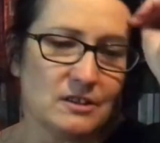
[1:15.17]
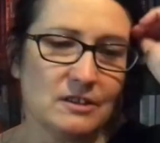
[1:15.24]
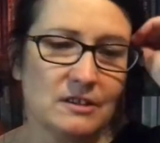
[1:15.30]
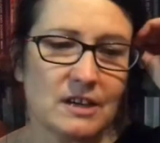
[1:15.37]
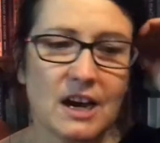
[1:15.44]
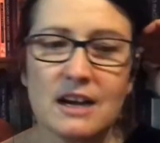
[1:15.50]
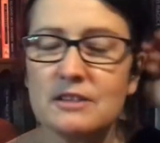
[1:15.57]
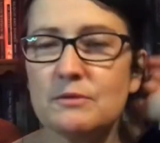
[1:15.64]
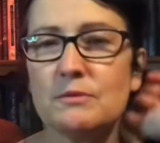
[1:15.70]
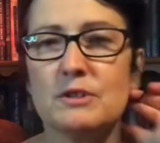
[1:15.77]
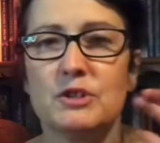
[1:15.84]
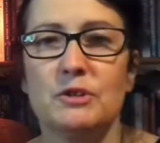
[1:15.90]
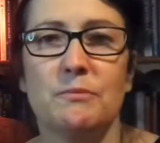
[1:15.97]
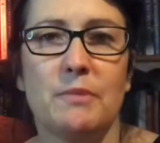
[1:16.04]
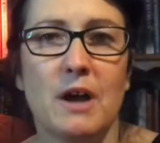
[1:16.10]
cards will
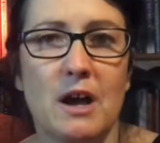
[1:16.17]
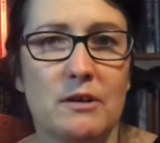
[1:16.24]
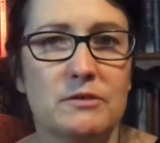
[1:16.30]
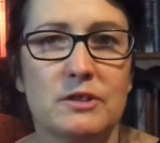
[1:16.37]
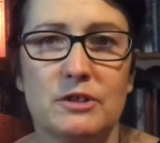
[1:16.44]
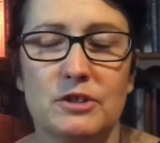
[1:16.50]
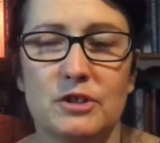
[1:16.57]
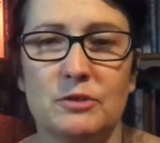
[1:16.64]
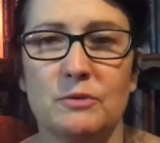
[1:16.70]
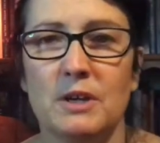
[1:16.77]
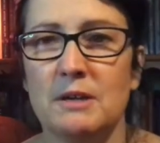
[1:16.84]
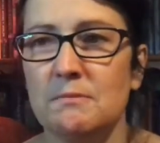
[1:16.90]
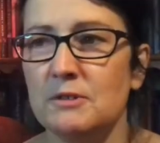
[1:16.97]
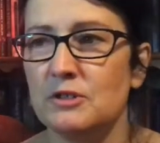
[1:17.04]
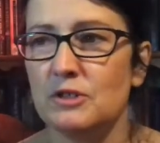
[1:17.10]
jump out at you,
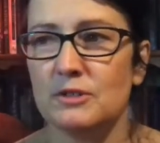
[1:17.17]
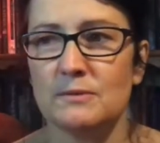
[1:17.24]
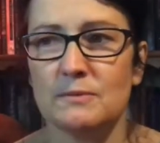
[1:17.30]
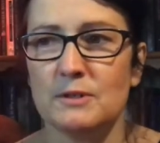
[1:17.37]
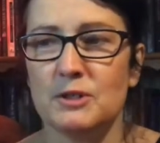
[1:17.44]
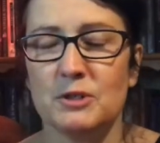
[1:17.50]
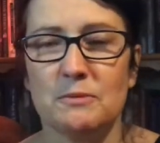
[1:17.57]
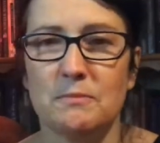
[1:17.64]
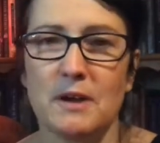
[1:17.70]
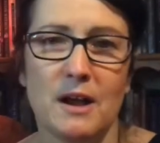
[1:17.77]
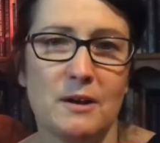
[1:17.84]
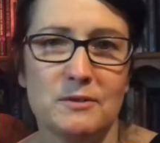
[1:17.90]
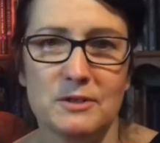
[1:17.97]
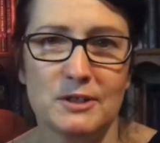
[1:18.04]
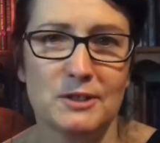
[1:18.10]
images will jump
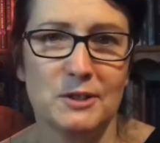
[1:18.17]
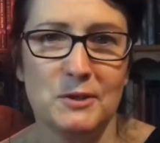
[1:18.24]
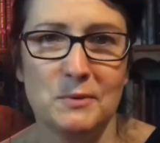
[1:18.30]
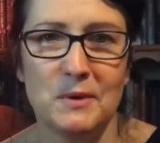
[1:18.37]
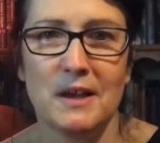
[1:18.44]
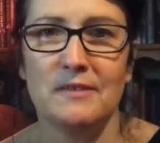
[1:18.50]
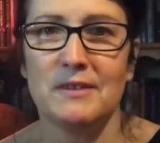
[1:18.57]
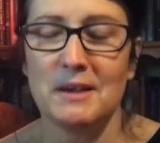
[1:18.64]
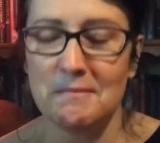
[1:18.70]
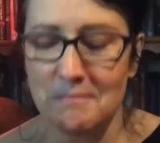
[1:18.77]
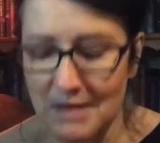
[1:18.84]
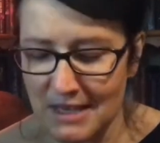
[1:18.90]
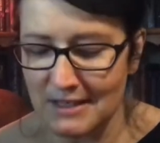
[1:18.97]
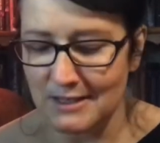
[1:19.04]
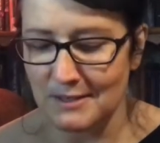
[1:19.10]
out at you, and they
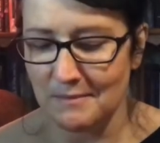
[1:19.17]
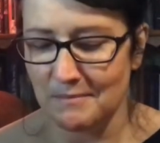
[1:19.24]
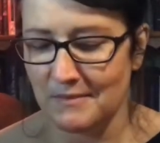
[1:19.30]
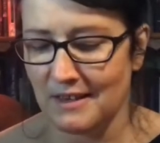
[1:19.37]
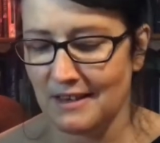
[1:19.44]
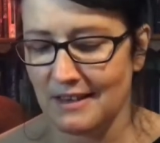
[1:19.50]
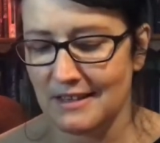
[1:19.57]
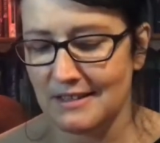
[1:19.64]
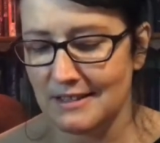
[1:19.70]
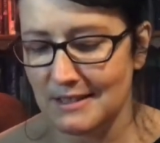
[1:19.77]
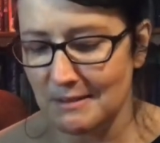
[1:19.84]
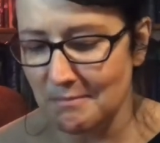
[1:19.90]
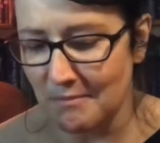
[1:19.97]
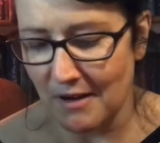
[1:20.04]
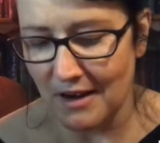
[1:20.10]
mean something. It's
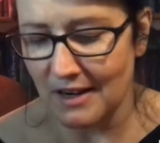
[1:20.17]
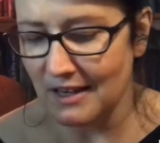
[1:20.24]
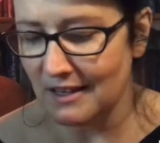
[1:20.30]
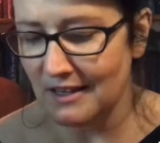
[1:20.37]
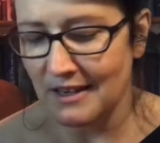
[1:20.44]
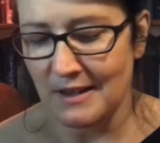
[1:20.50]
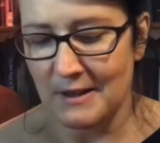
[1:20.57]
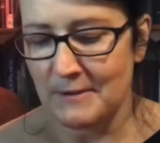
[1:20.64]
symbolic.